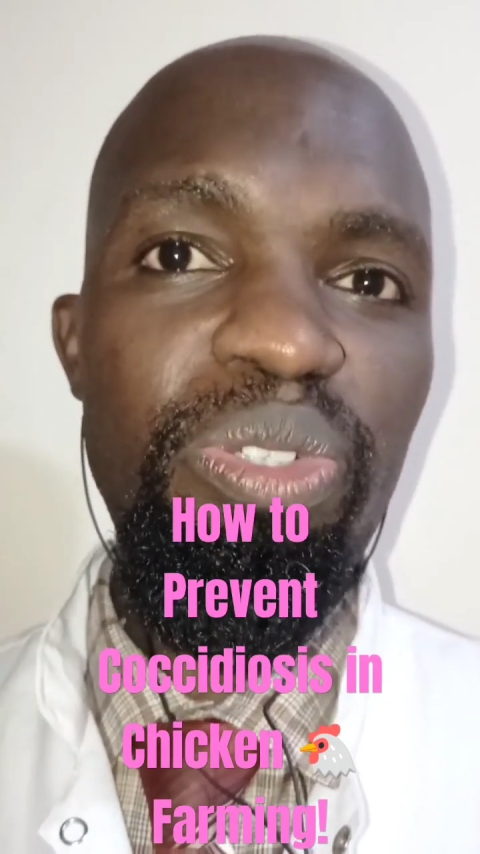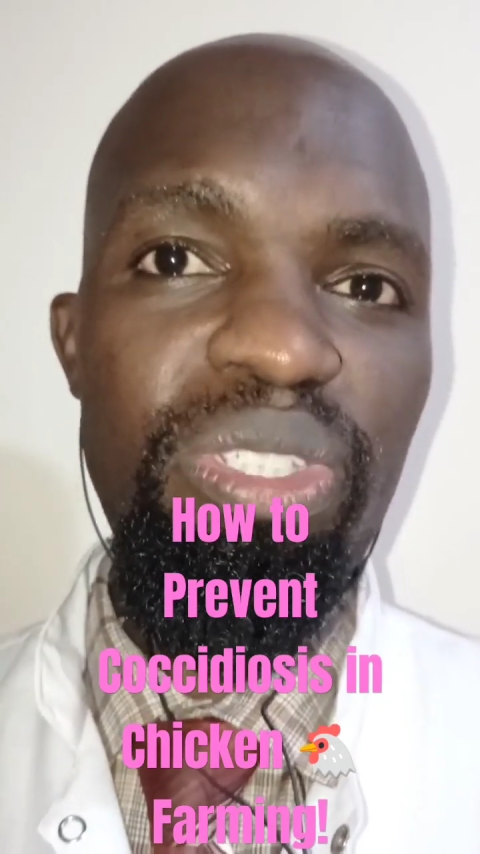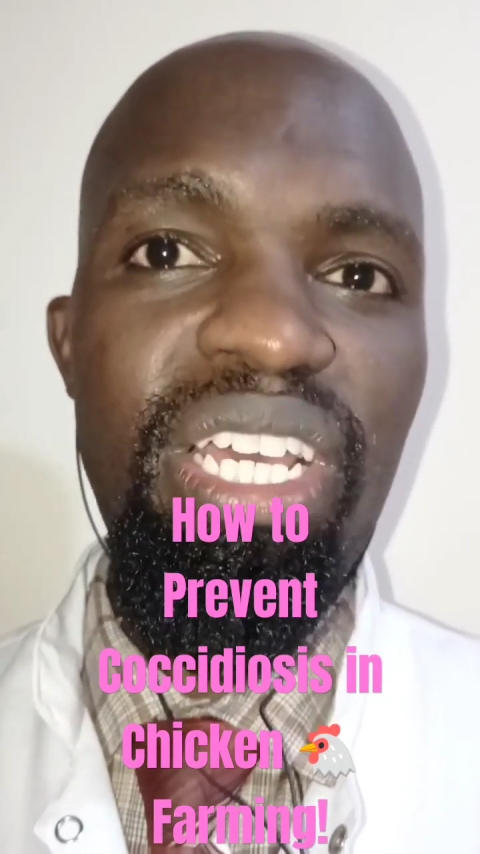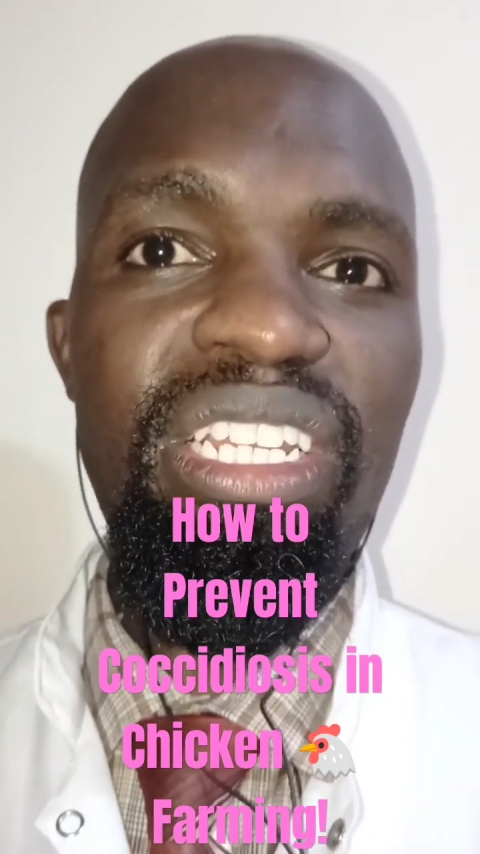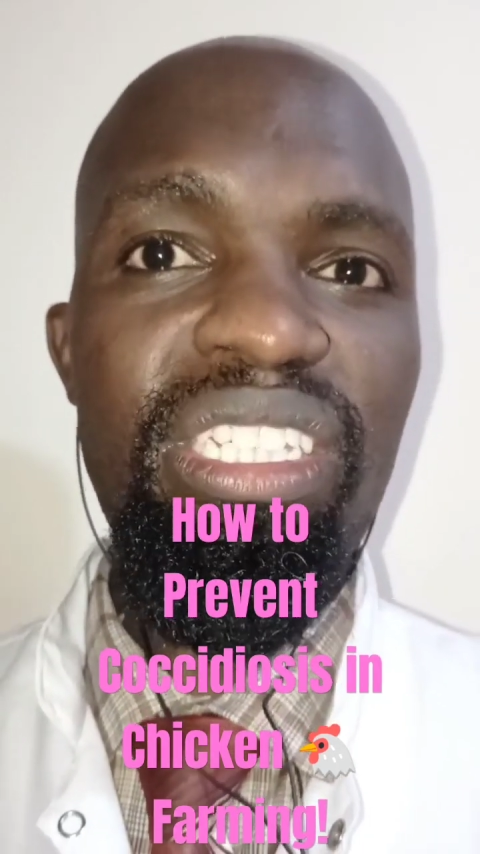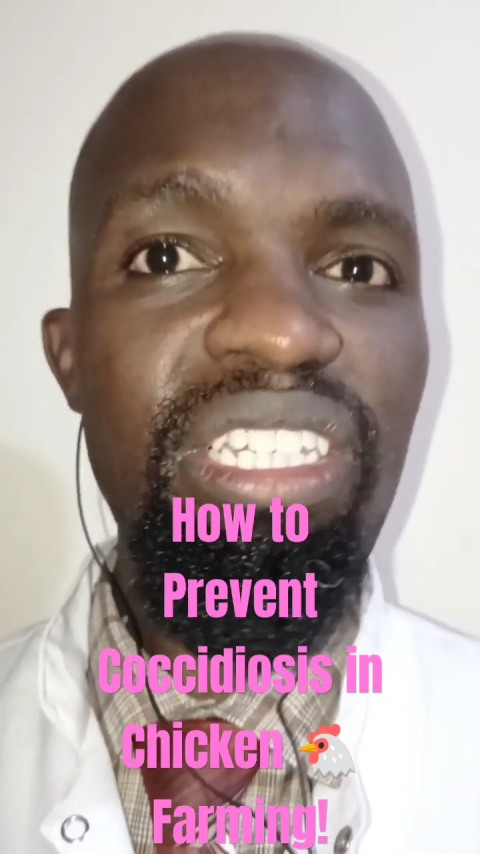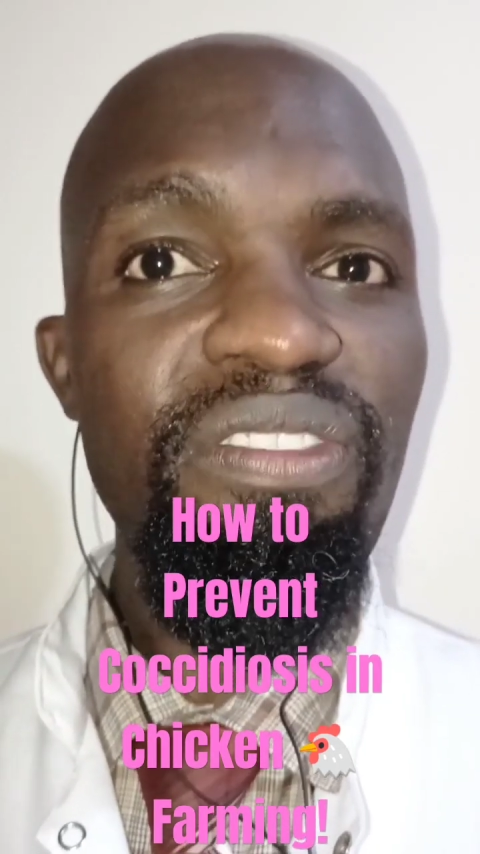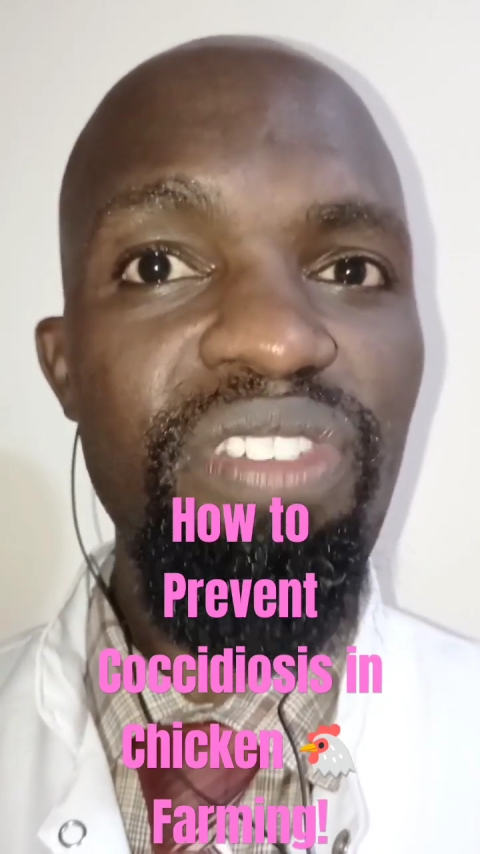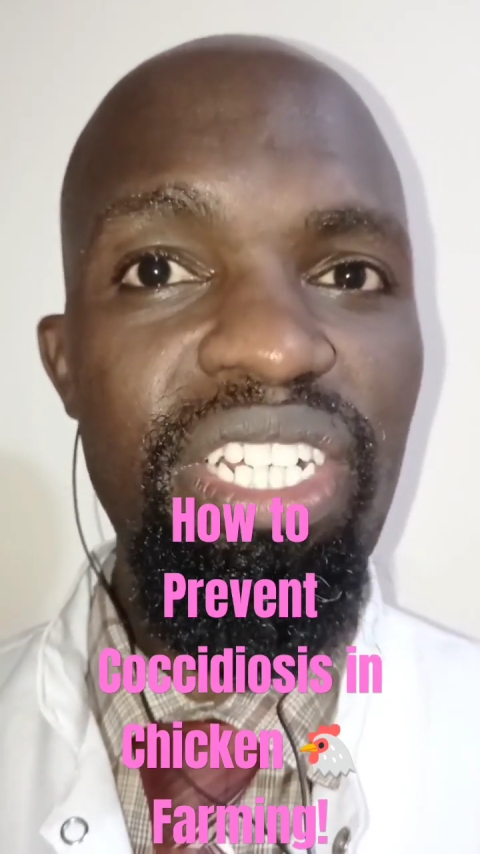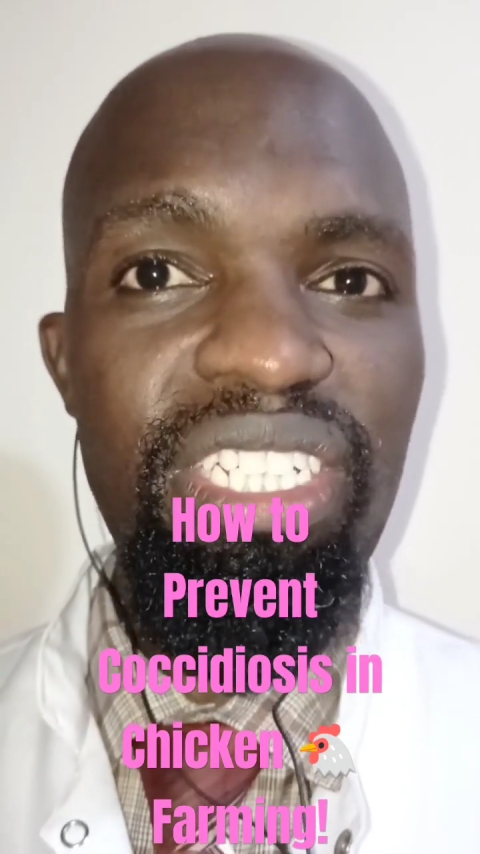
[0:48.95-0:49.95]
use a
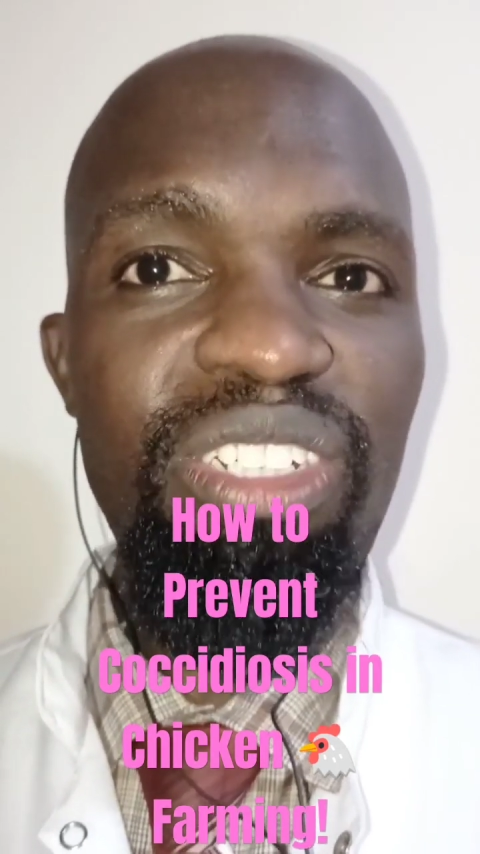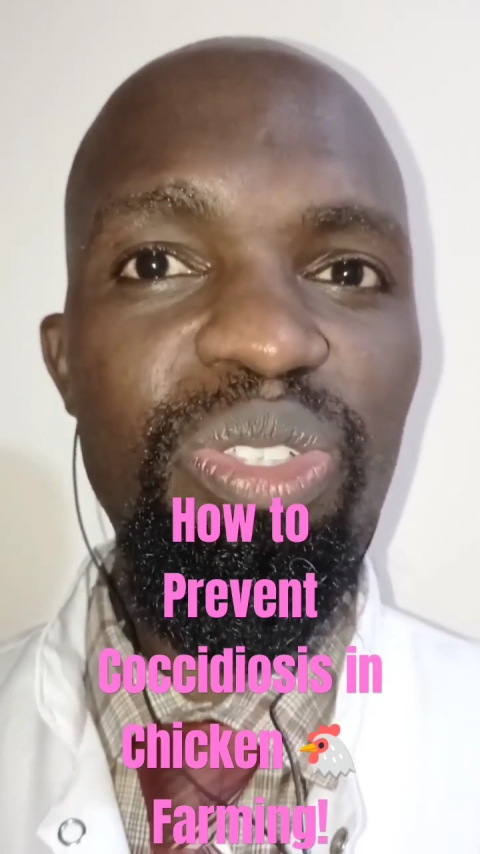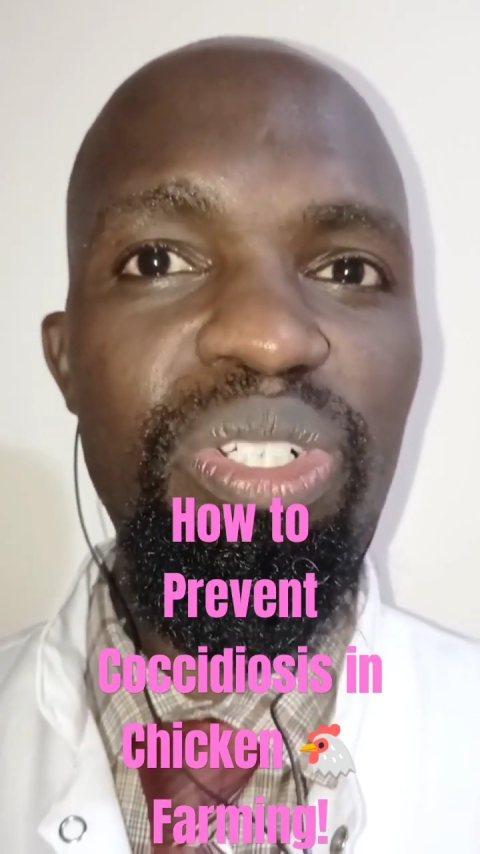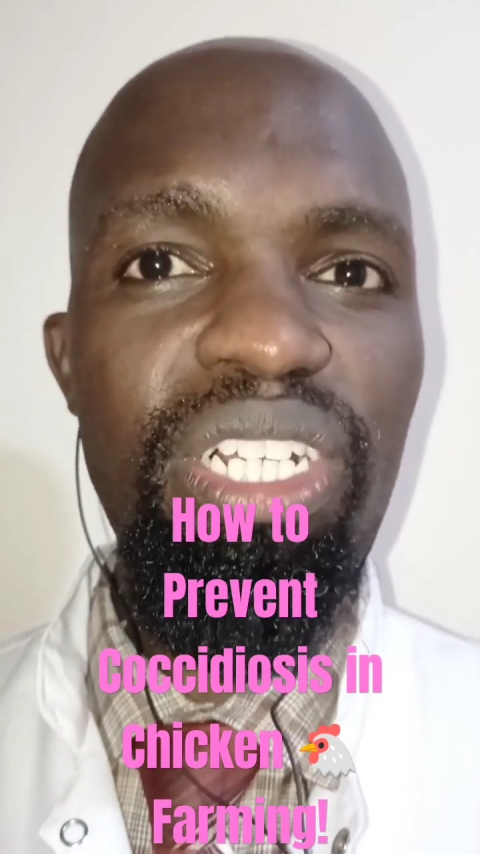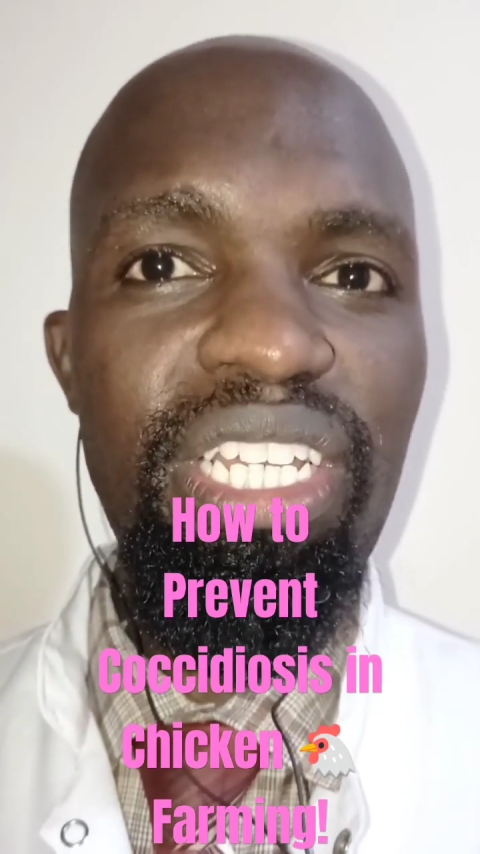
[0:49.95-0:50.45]
disinfectant to